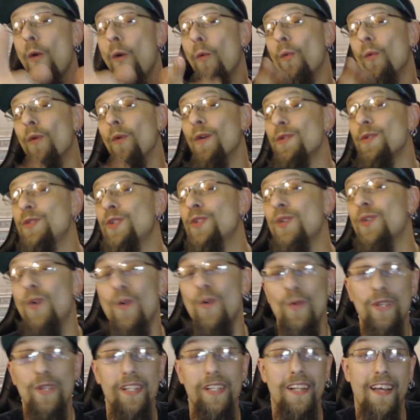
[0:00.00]
What's
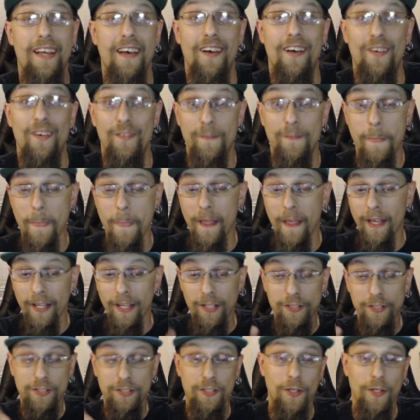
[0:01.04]
going on?
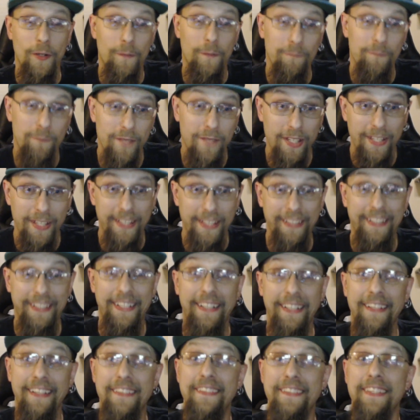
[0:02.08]
So,
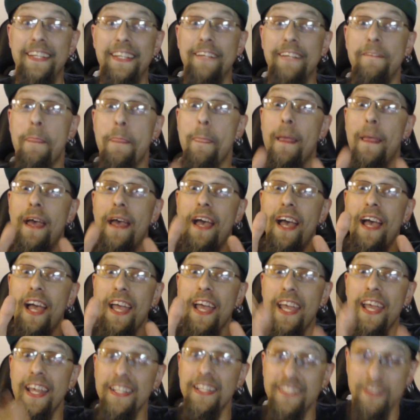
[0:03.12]
like I said, I
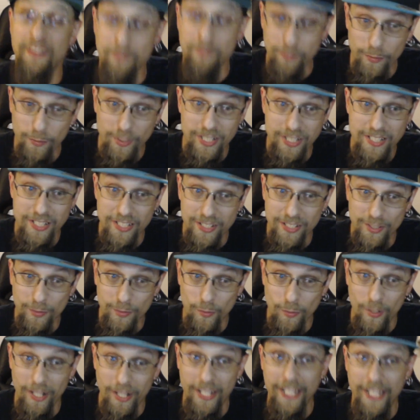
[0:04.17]
had some reasons
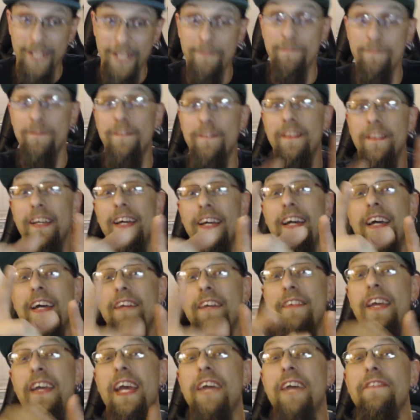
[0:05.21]
why I
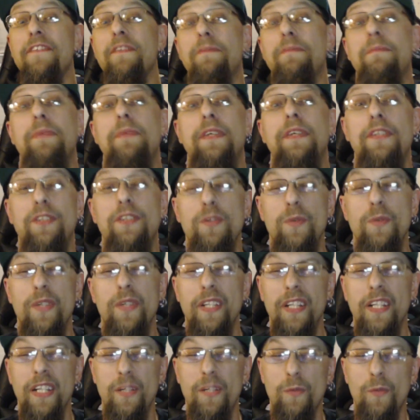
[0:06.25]
haven't been
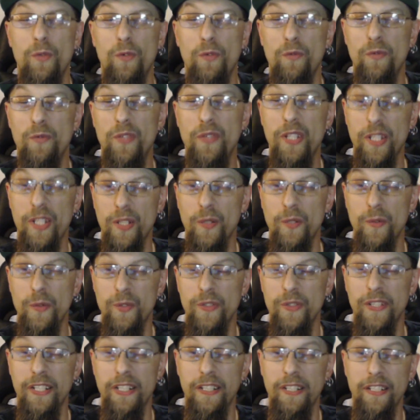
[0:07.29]
doing any real
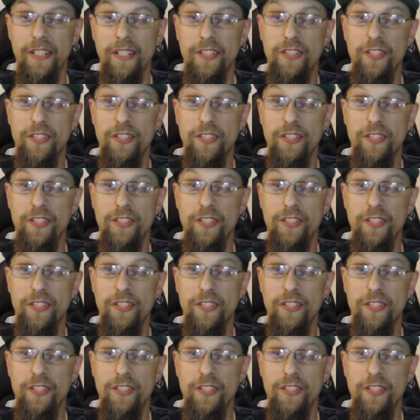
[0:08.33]
videos lately.